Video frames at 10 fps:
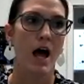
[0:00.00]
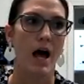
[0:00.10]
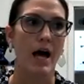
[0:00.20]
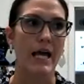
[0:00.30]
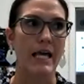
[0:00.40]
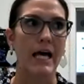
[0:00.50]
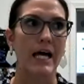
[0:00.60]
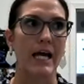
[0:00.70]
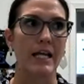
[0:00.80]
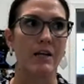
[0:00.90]

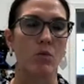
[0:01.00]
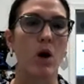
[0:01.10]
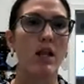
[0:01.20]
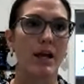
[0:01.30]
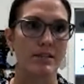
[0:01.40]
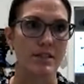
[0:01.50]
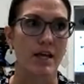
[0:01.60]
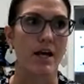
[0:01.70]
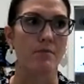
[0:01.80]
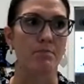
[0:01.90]
while I set
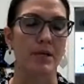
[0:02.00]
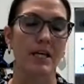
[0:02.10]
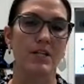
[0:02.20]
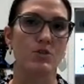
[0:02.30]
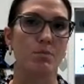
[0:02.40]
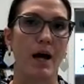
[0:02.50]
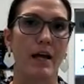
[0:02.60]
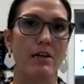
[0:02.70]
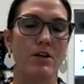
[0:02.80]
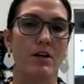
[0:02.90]
up each
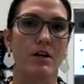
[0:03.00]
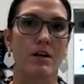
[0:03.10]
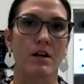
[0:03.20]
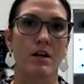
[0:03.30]
binder